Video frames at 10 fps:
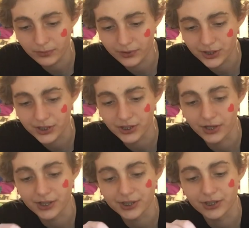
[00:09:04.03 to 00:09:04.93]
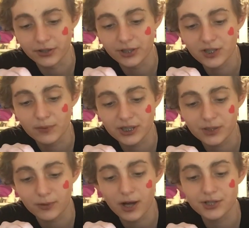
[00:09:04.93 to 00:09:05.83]
but this is not necessary. It just makes the
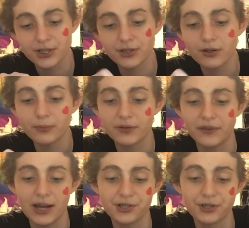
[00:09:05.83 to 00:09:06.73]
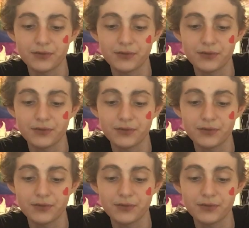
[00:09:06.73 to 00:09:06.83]
process a little bit faster.